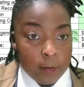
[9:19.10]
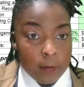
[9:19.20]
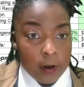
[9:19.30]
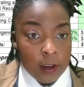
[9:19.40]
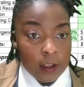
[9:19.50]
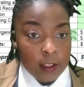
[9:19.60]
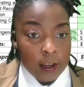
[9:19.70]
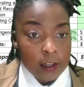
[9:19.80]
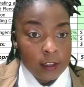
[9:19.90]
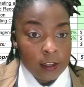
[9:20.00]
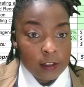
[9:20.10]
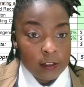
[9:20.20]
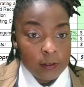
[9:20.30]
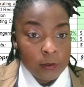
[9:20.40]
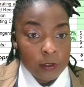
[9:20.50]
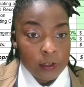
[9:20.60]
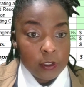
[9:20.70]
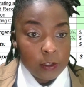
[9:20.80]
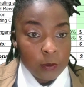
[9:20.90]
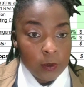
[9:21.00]
But like I said, we're just gonna
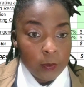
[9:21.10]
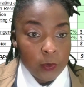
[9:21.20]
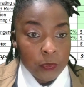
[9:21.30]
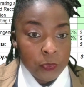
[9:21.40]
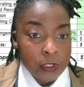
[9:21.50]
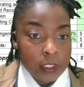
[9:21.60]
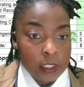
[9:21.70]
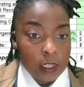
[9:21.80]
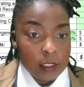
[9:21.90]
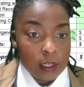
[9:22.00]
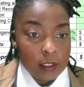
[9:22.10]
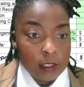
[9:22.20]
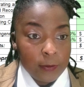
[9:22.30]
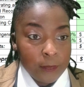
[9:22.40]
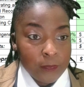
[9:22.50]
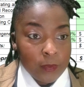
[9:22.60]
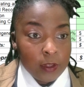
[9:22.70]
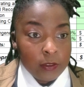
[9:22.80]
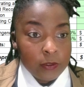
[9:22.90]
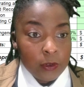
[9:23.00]
see what this takes us.
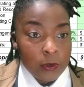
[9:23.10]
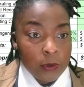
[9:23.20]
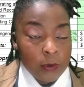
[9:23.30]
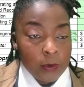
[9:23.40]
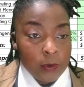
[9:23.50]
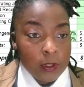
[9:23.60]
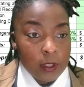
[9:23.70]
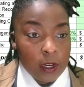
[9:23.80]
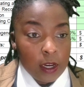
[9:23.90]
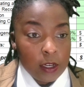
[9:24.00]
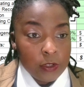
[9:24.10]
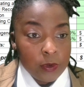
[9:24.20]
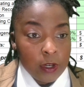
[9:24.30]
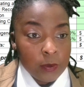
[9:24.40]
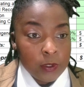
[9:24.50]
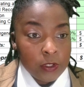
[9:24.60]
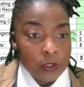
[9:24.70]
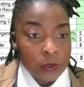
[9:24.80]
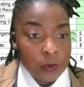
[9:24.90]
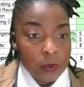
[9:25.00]
So a contract with the
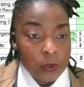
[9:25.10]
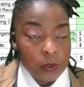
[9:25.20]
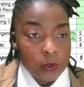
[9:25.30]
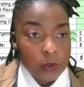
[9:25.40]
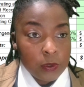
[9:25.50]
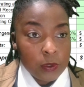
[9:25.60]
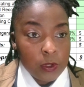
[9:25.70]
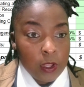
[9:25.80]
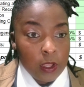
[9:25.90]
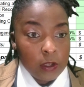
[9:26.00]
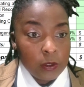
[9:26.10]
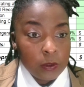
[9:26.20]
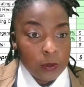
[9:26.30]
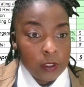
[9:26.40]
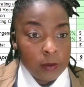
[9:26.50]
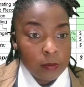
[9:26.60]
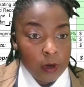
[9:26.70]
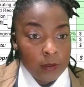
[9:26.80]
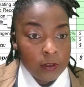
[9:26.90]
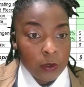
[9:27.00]
general, including
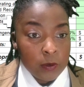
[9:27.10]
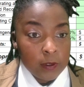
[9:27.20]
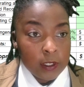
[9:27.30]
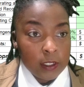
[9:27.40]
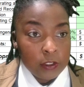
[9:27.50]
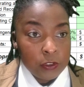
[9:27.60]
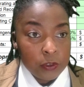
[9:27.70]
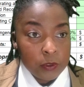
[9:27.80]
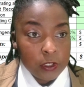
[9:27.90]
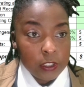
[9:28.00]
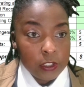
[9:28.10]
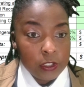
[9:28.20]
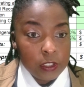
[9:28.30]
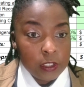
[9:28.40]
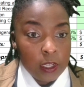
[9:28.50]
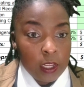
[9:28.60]
profit, overhead, and general condition.